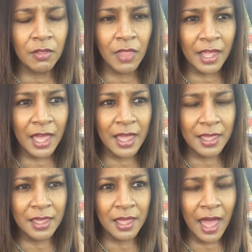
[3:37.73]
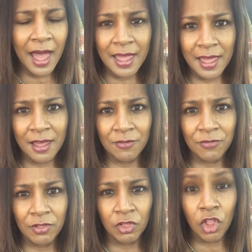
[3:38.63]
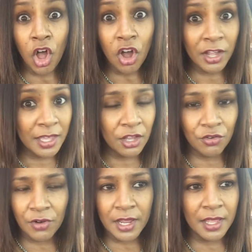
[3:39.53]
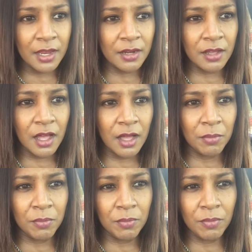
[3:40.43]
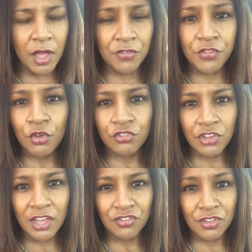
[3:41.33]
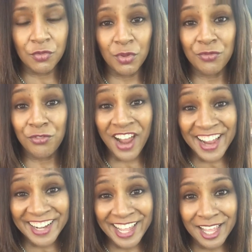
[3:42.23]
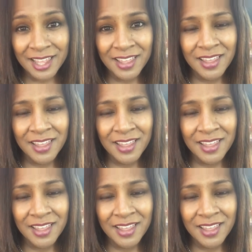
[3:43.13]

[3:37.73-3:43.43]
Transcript: like I have long ingrained associations with Friday,